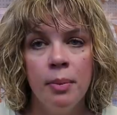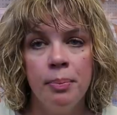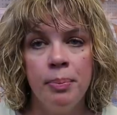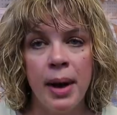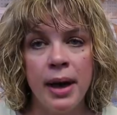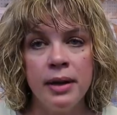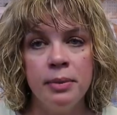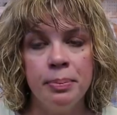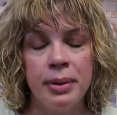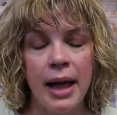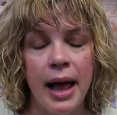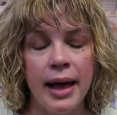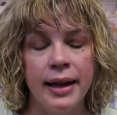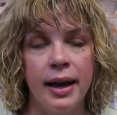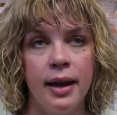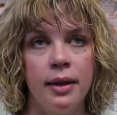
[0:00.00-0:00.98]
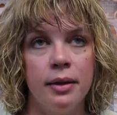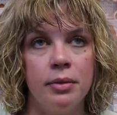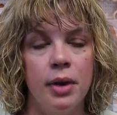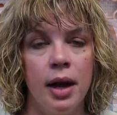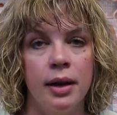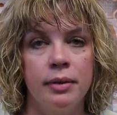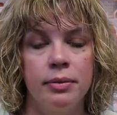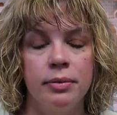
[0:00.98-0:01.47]
button, like a,
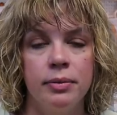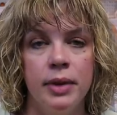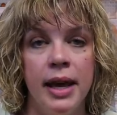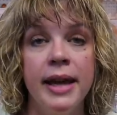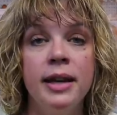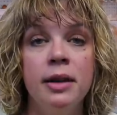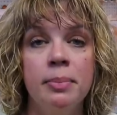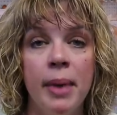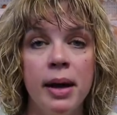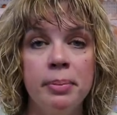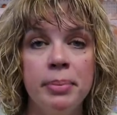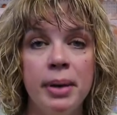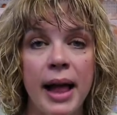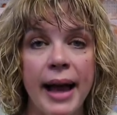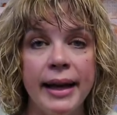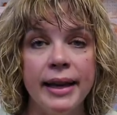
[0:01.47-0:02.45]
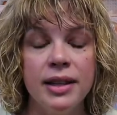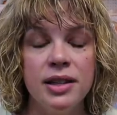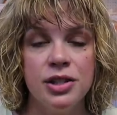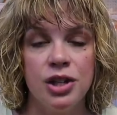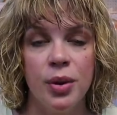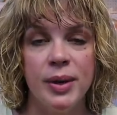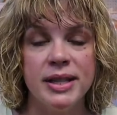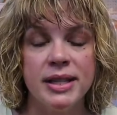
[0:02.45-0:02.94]
a, hidden button
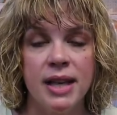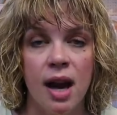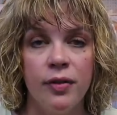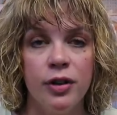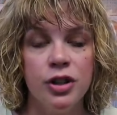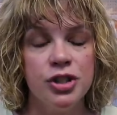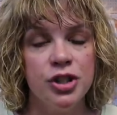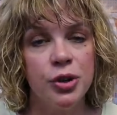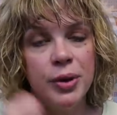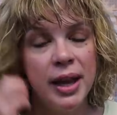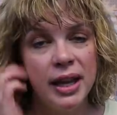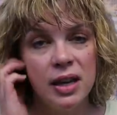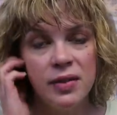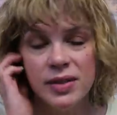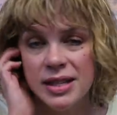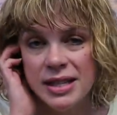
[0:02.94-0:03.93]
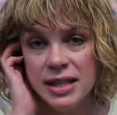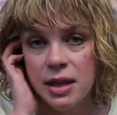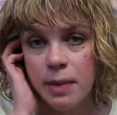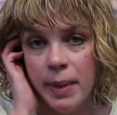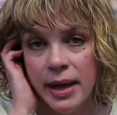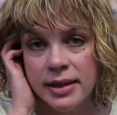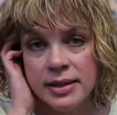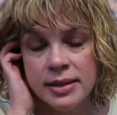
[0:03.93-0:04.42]
placket, so it's covered so you can't even see
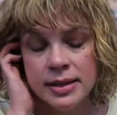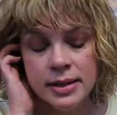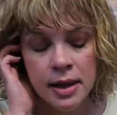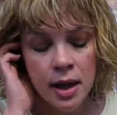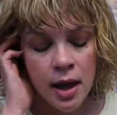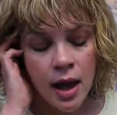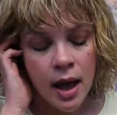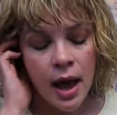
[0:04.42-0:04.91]
the buttons.